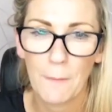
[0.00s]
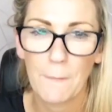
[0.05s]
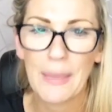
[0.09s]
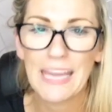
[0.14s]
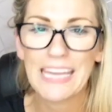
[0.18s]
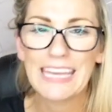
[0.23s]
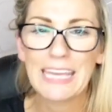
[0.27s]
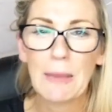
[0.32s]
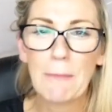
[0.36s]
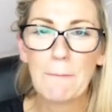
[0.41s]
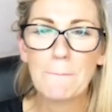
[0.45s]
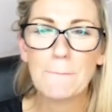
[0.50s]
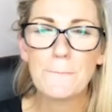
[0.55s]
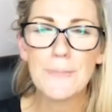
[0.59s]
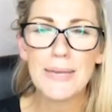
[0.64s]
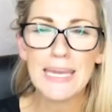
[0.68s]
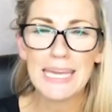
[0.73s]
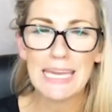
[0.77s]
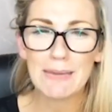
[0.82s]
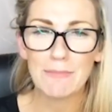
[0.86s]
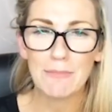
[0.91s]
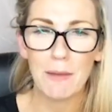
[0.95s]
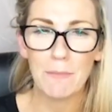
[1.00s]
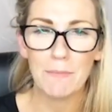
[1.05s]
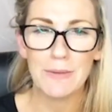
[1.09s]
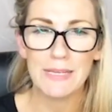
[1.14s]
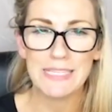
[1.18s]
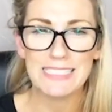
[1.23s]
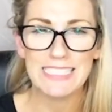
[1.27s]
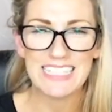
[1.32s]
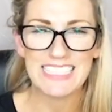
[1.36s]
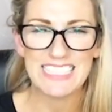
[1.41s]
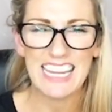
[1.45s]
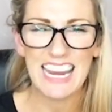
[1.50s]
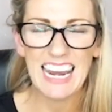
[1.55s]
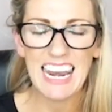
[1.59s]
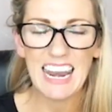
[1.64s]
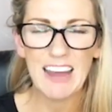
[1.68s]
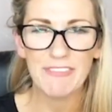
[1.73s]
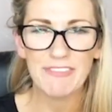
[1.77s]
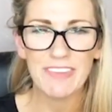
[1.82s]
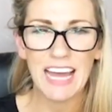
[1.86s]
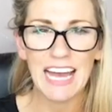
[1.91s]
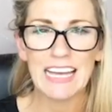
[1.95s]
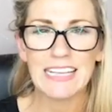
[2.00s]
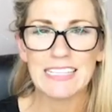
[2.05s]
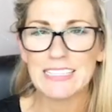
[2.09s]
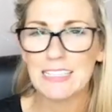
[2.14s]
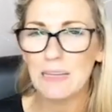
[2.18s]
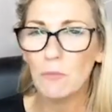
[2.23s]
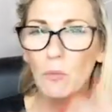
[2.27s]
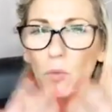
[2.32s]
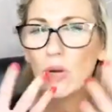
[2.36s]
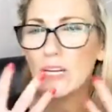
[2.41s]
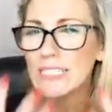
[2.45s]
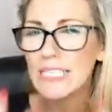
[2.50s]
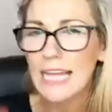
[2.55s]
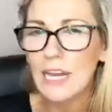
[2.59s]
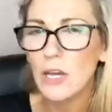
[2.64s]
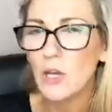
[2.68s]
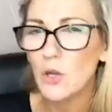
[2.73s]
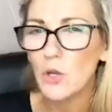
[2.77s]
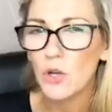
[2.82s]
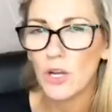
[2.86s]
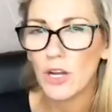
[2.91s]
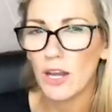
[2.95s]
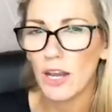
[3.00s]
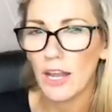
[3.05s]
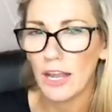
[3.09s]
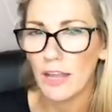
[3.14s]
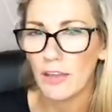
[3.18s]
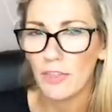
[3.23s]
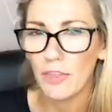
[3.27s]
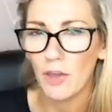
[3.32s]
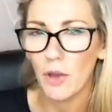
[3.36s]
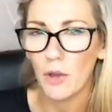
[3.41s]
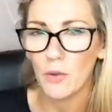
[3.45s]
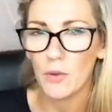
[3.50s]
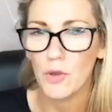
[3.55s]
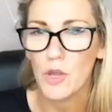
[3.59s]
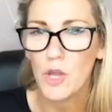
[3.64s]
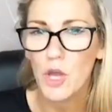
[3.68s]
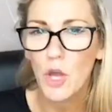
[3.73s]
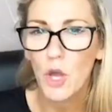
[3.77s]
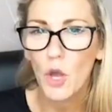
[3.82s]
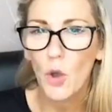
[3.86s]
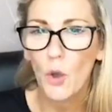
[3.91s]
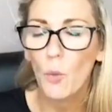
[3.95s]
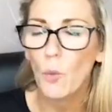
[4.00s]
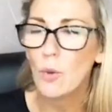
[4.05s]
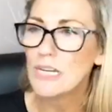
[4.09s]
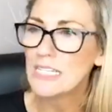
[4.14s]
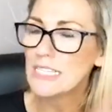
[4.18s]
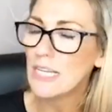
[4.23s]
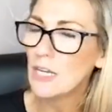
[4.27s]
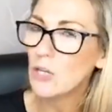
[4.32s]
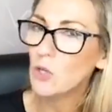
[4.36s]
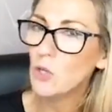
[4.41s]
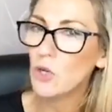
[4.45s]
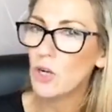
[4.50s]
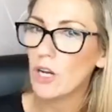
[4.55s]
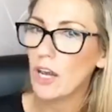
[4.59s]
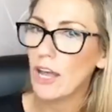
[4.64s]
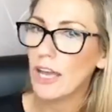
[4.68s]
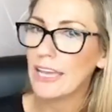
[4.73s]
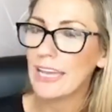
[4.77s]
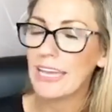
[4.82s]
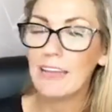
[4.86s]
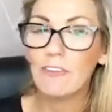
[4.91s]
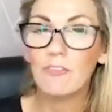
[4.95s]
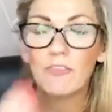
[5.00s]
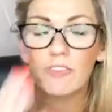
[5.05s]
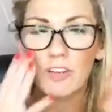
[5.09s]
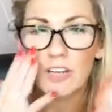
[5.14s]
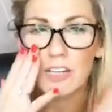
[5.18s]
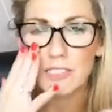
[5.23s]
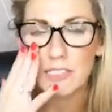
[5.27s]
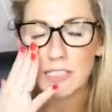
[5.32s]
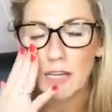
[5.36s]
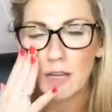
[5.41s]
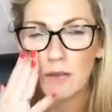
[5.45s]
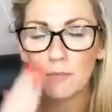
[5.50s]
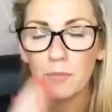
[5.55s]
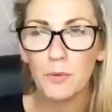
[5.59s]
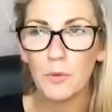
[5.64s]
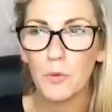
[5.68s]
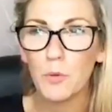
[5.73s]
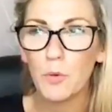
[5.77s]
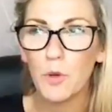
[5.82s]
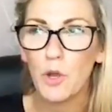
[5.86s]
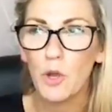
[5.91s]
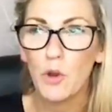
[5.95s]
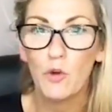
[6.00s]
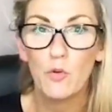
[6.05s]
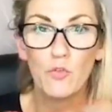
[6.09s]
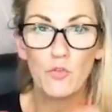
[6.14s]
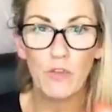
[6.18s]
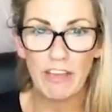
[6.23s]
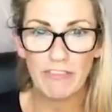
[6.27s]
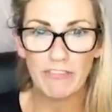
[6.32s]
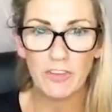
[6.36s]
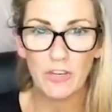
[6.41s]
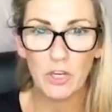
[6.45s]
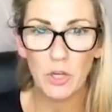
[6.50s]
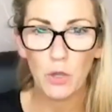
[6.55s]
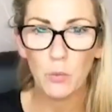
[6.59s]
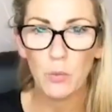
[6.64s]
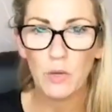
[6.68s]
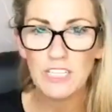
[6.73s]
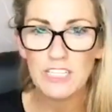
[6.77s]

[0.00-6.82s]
Make it big in my business. I love that, Alison. What does that look like though? What does it look like in, for example, revenue?